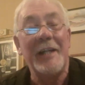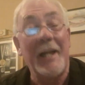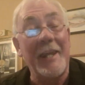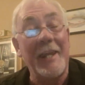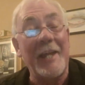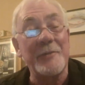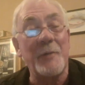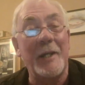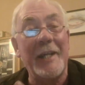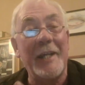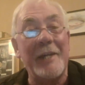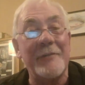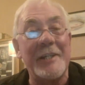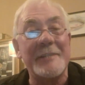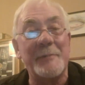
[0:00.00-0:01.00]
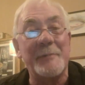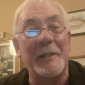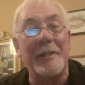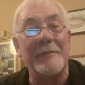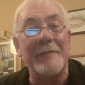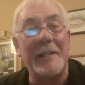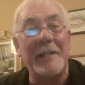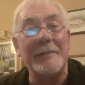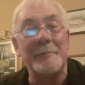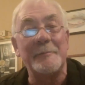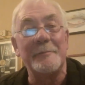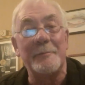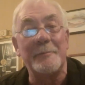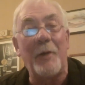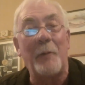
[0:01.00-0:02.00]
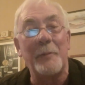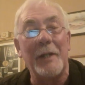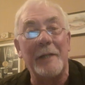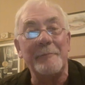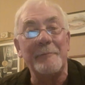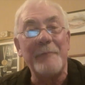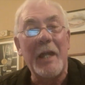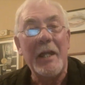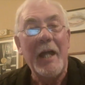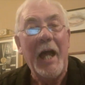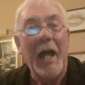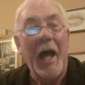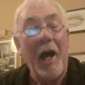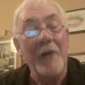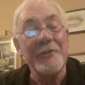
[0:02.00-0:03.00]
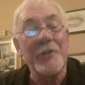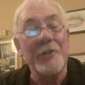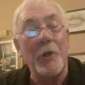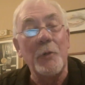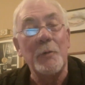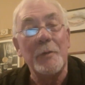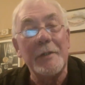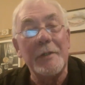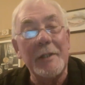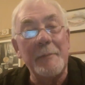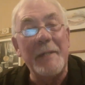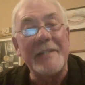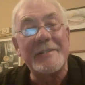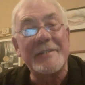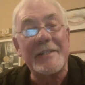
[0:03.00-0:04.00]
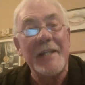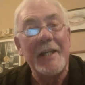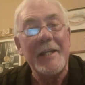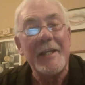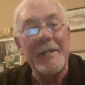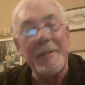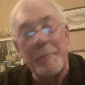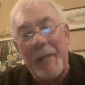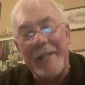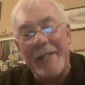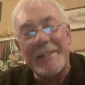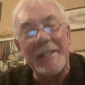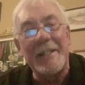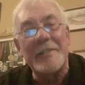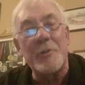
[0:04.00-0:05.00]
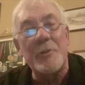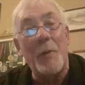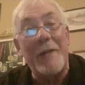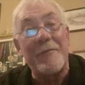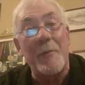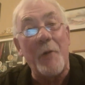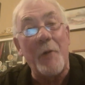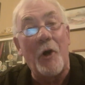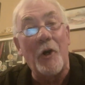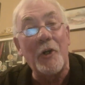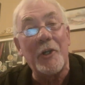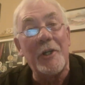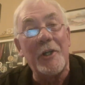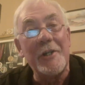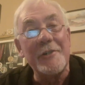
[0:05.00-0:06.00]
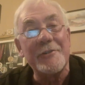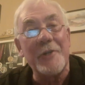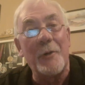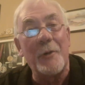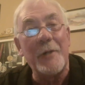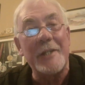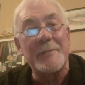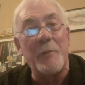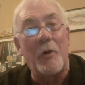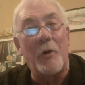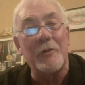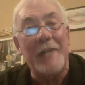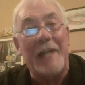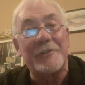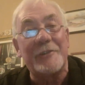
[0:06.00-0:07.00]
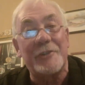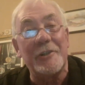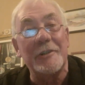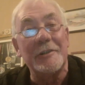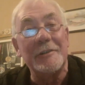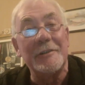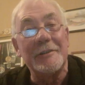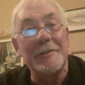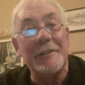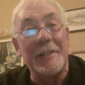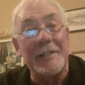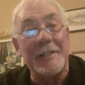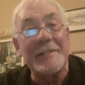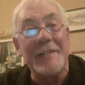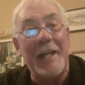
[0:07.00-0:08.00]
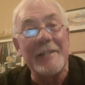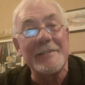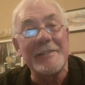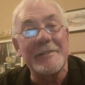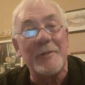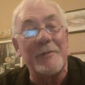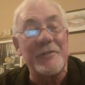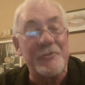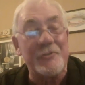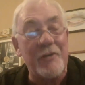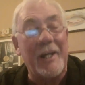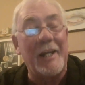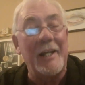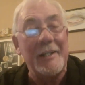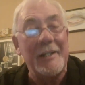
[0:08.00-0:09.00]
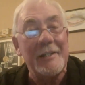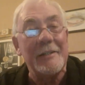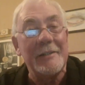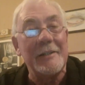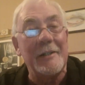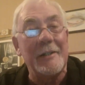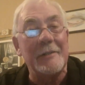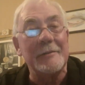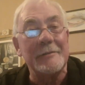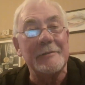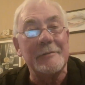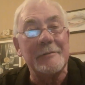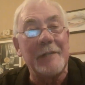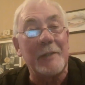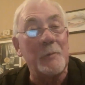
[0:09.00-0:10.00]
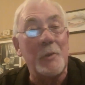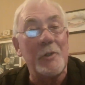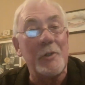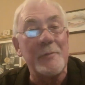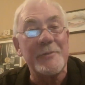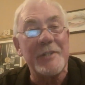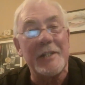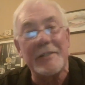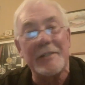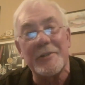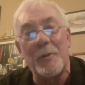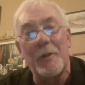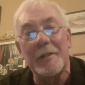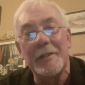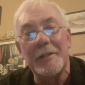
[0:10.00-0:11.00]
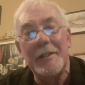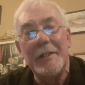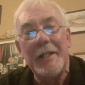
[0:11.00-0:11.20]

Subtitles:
And that's why hair rigs become very popular. Also, it means the bait is away from the hook, so it's more natural in a sense. So if it's wriggling, like worms and so on.